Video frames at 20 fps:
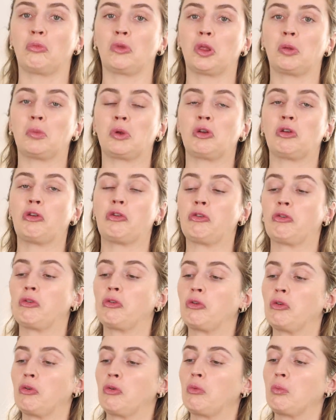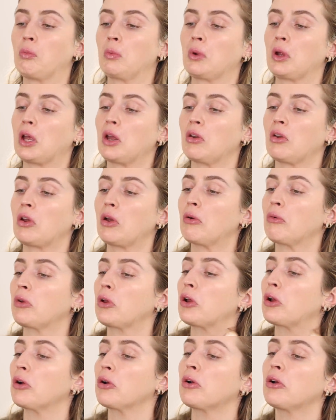Let me just get down
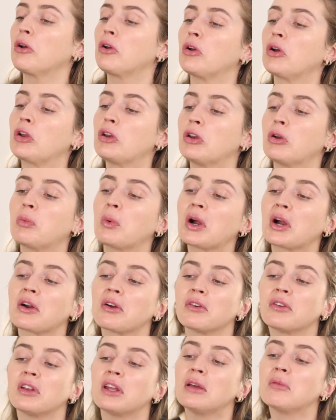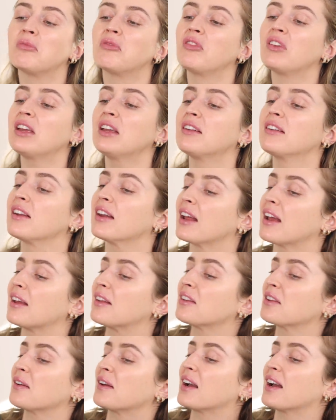here. I did wear a deep V
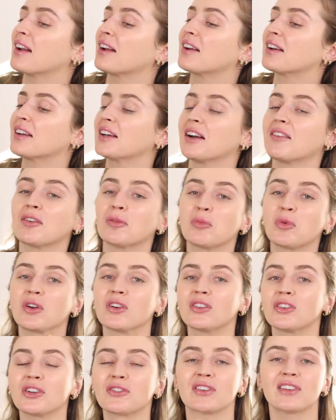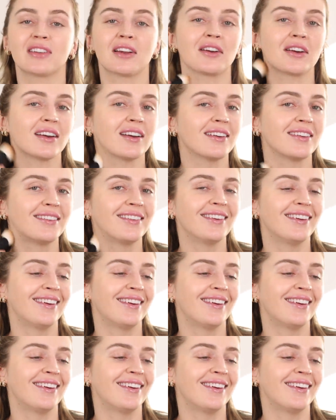today, so I gotta cover more surface area.